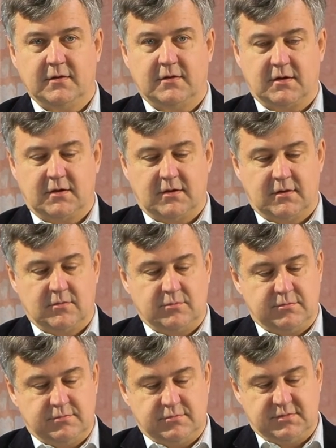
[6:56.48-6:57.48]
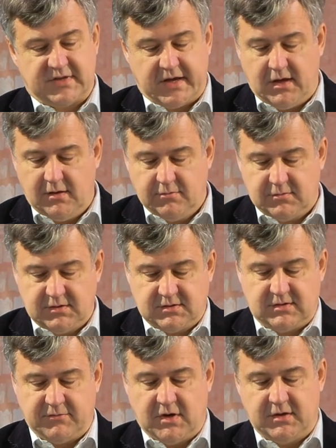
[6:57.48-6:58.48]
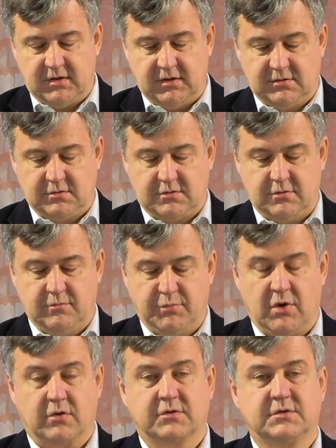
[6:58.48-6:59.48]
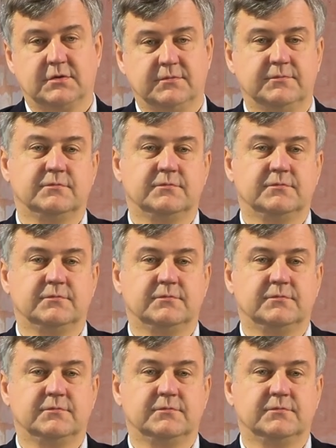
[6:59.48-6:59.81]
The day is divided into two blocks.